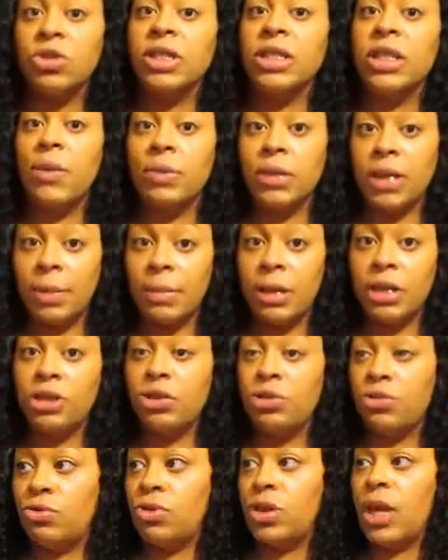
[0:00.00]
because I was at my
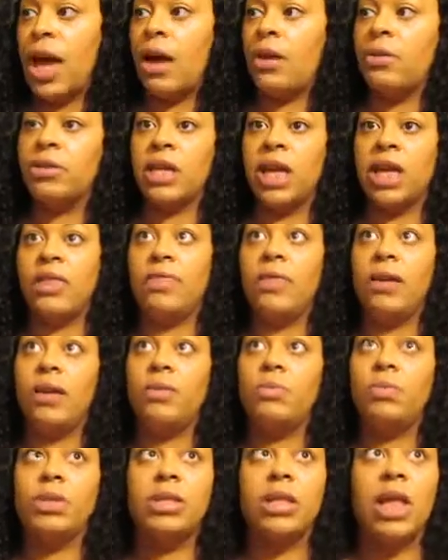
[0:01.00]
sister's house, and then
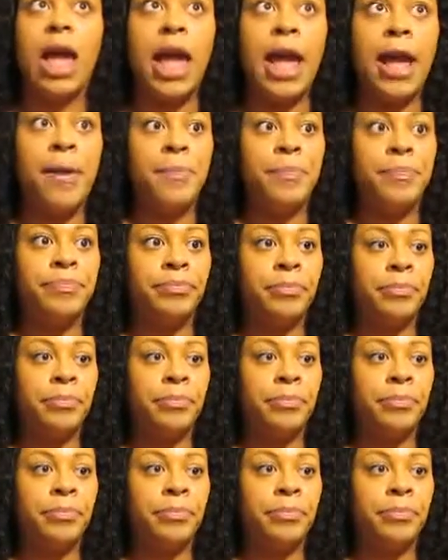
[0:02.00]
it was like,